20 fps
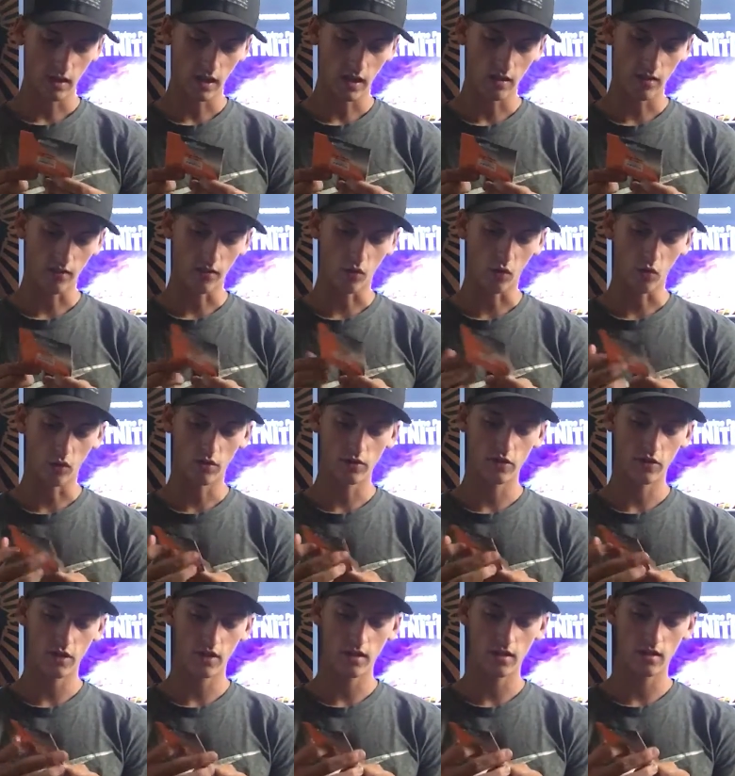hint of
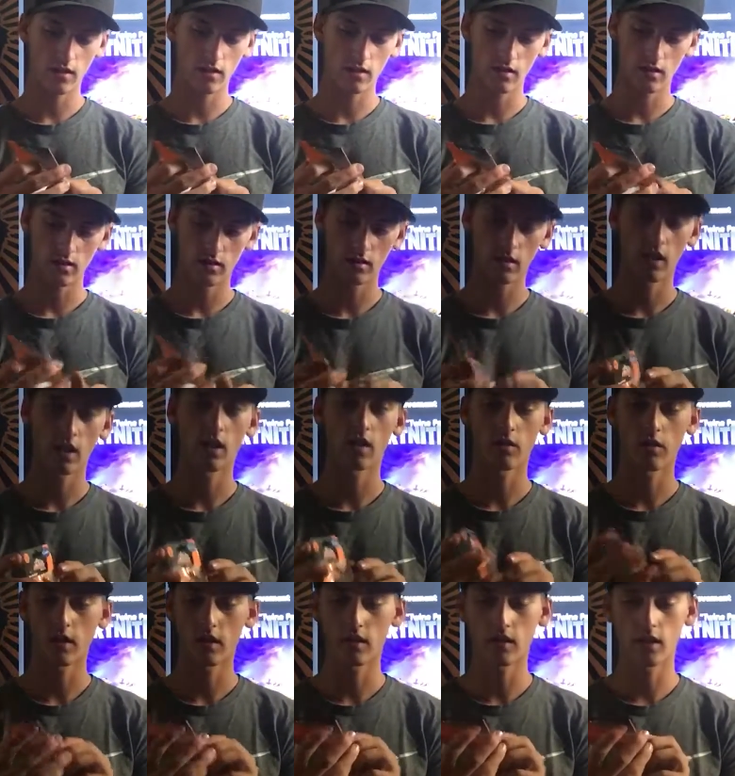orange in it. Can't
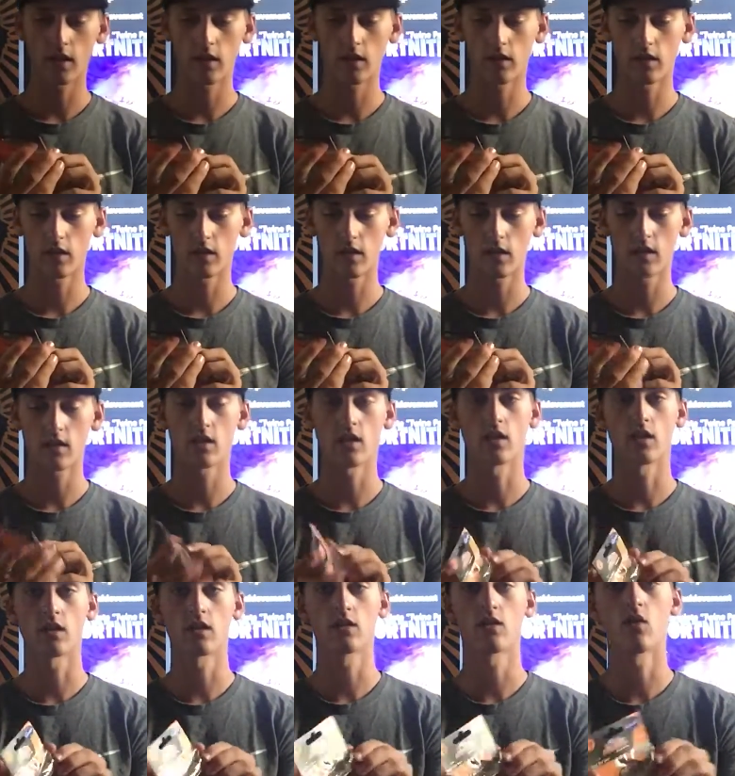quite tell. It is
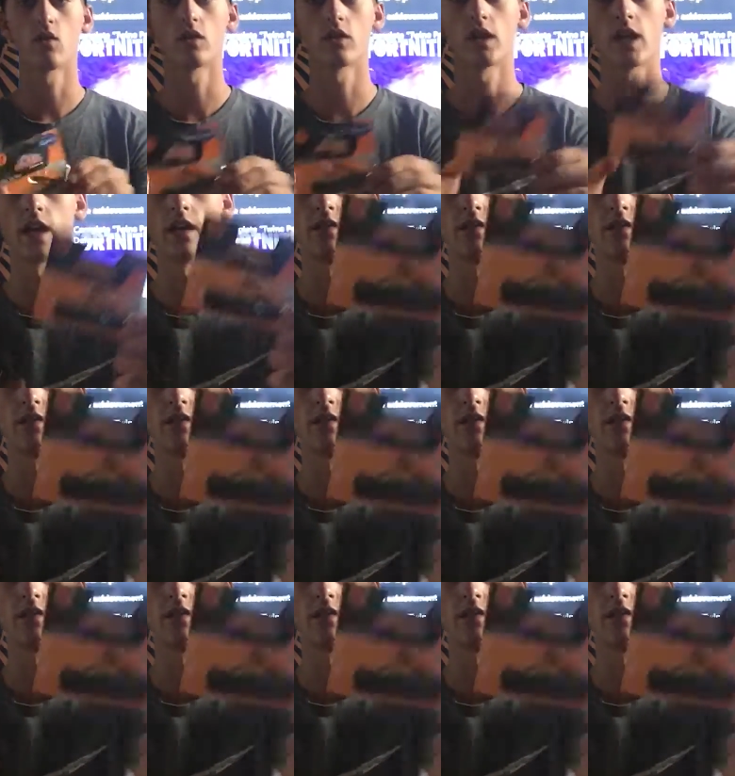a 1/4